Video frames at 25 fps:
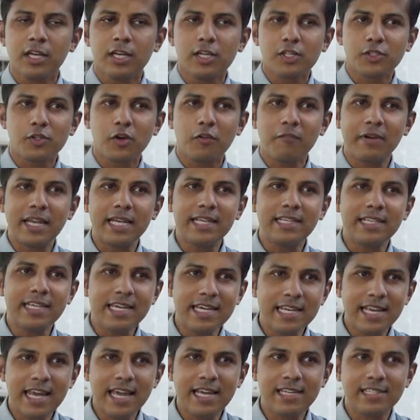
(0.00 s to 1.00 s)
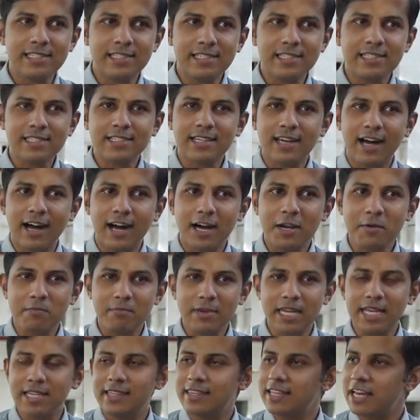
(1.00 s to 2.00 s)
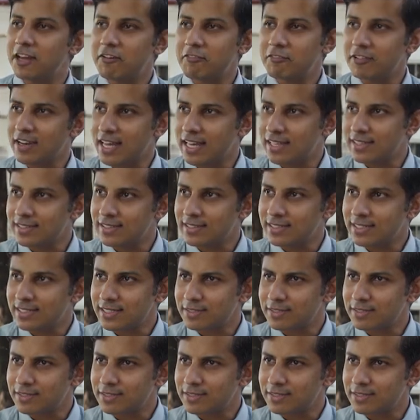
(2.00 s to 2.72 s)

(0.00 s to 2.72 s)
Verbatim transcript: So when teenagers can't meet their friends,